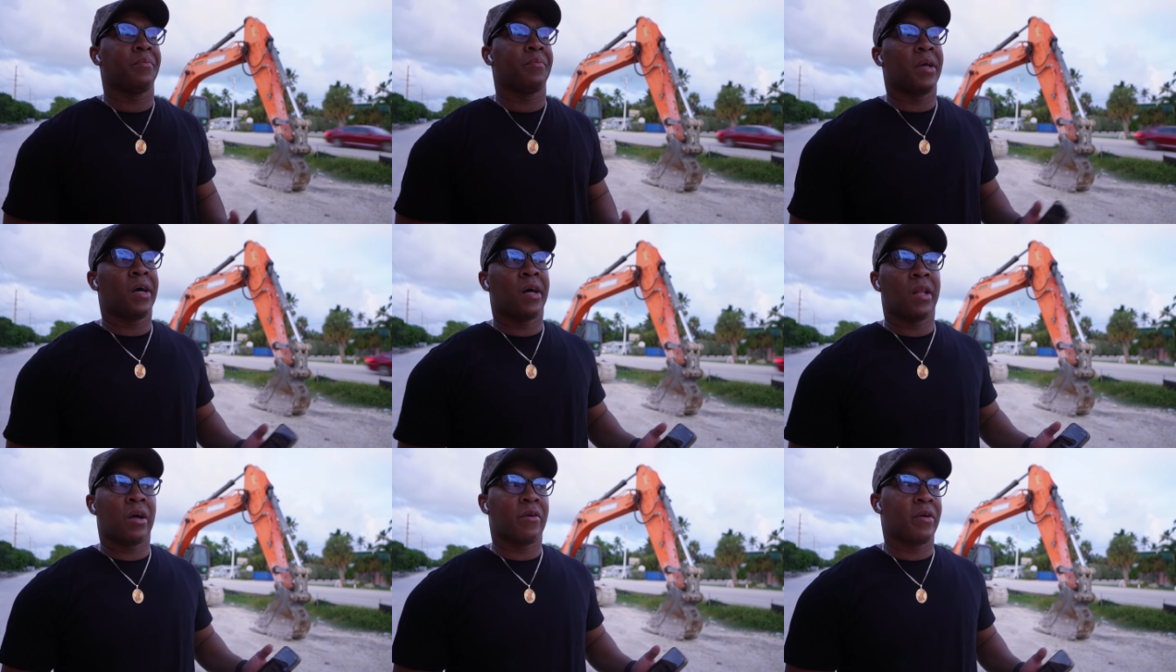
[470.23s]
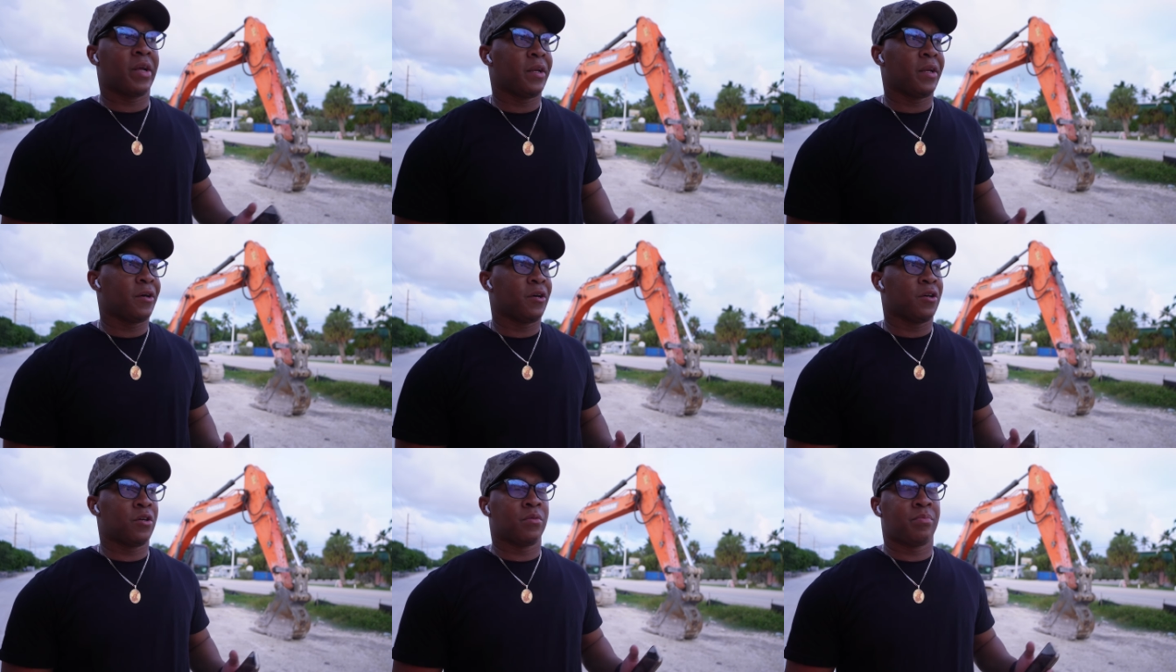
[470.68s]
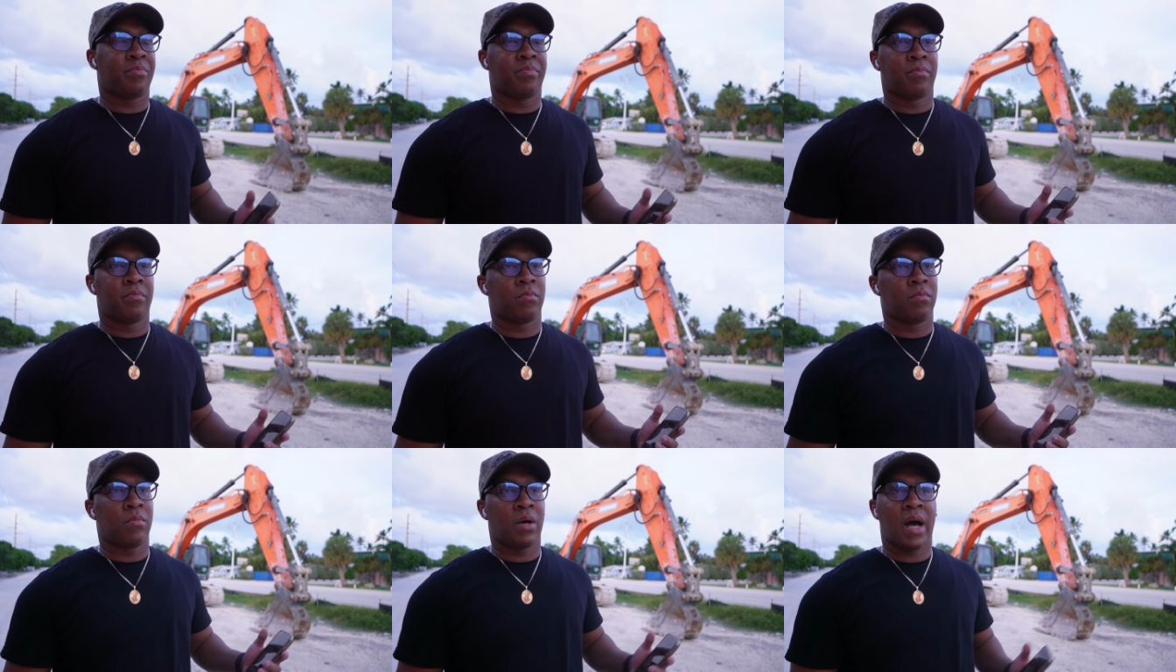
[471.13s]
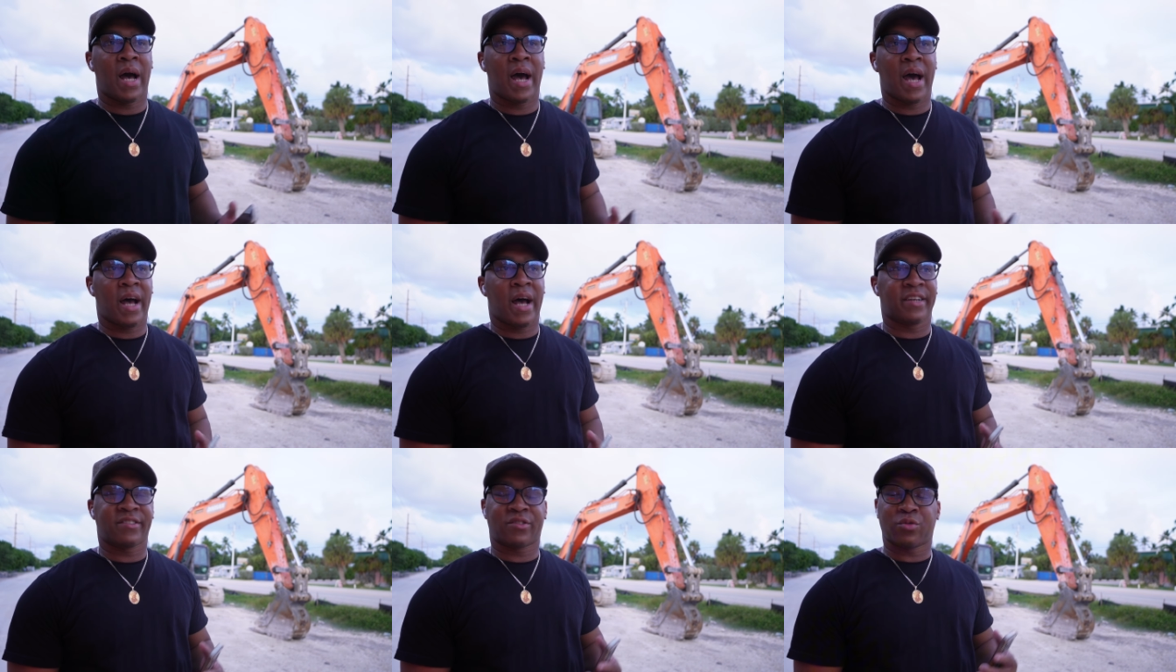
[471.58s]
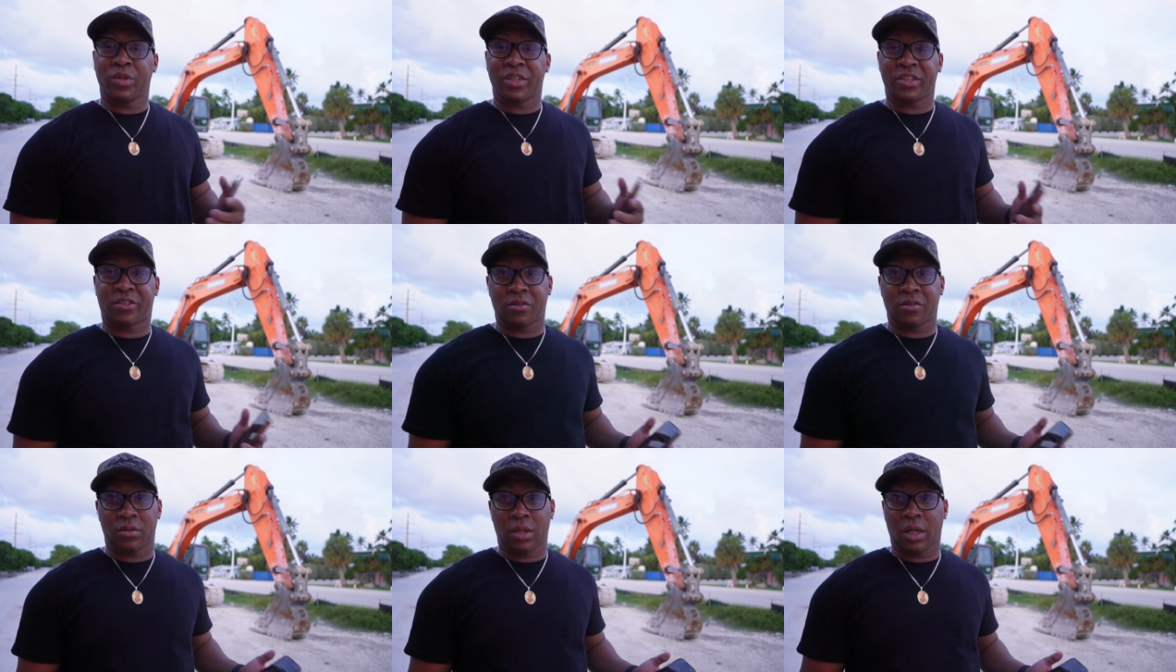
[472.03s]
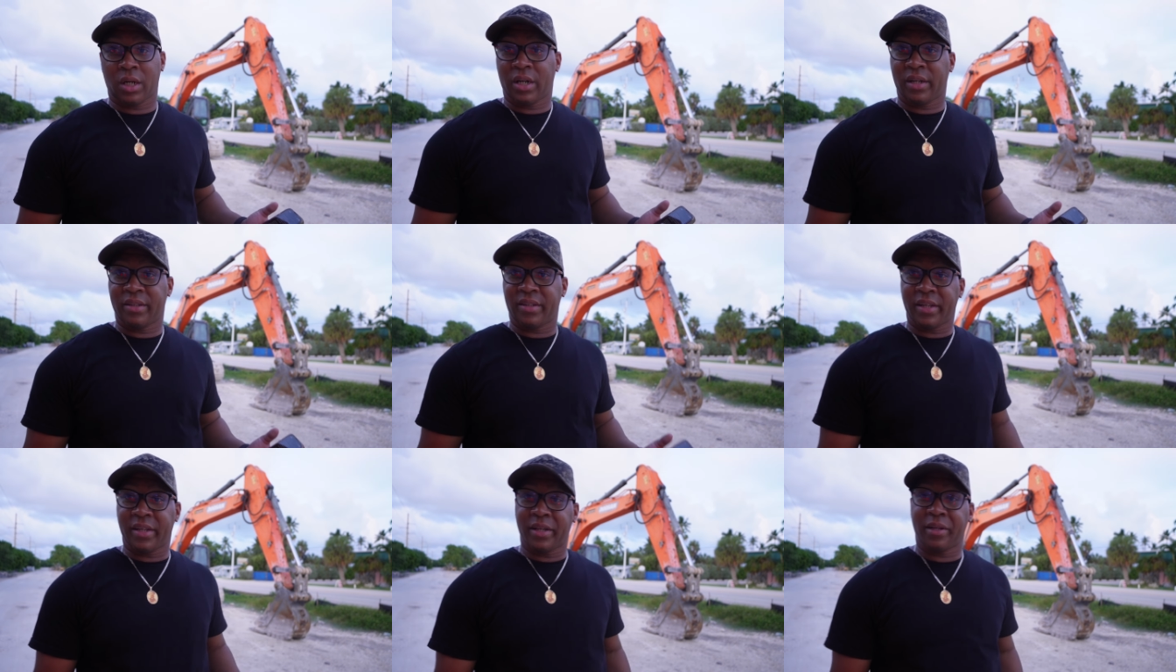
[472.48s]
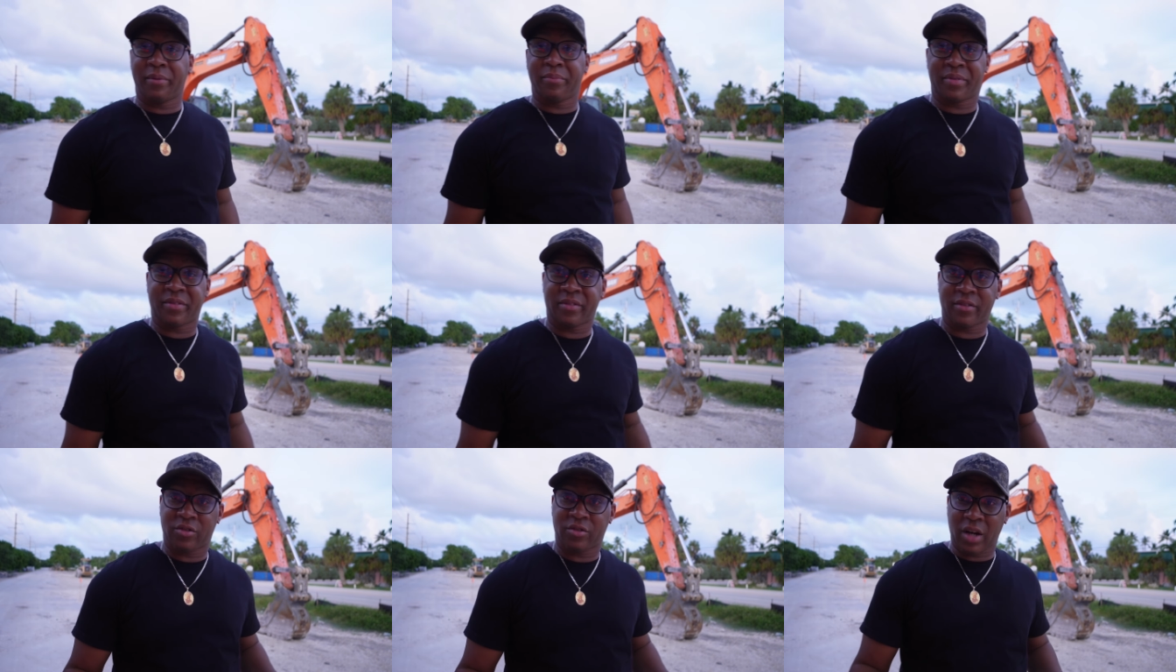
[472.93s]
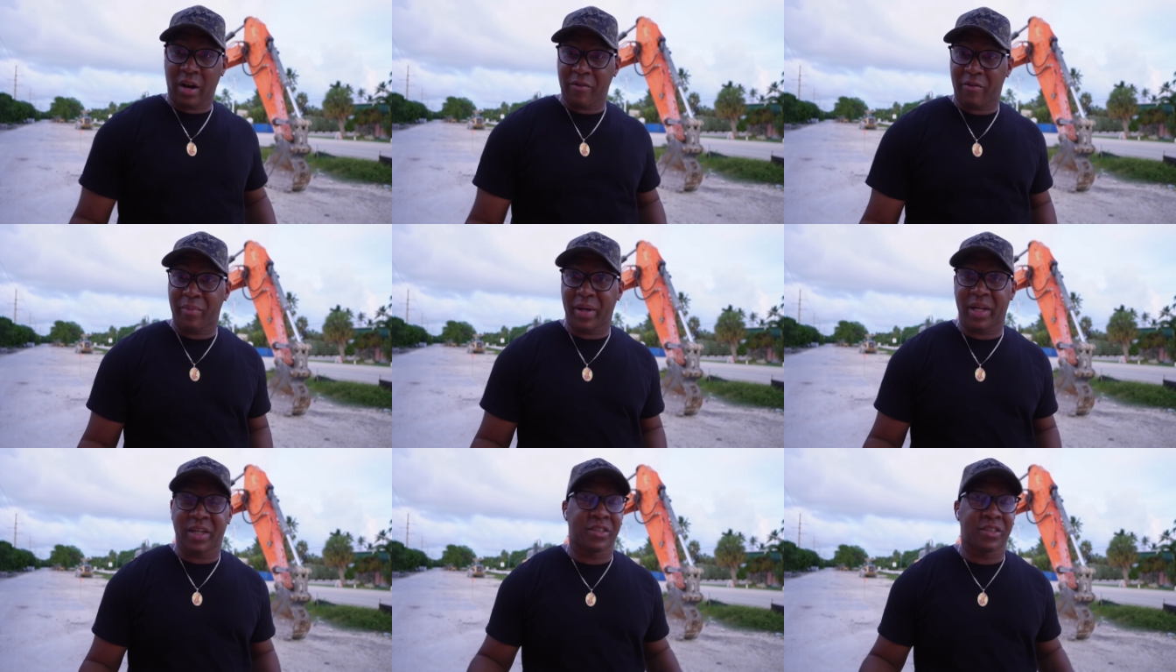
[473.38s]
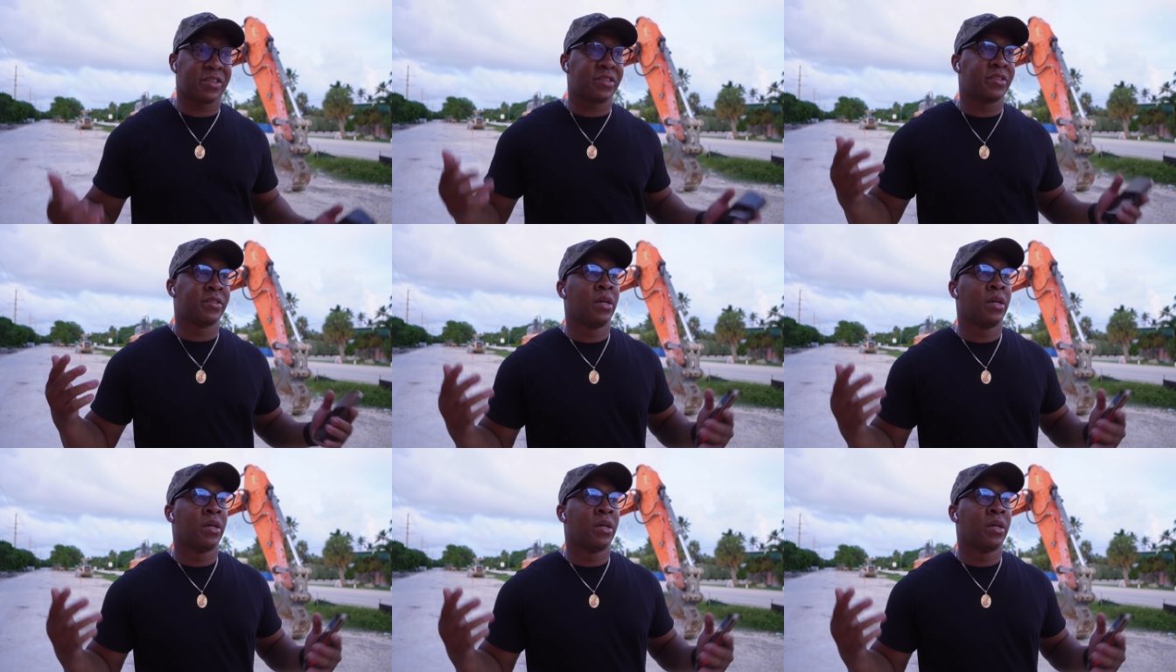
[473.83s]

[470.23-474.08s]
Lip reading: Y'all already know I switched DMs, driver managers.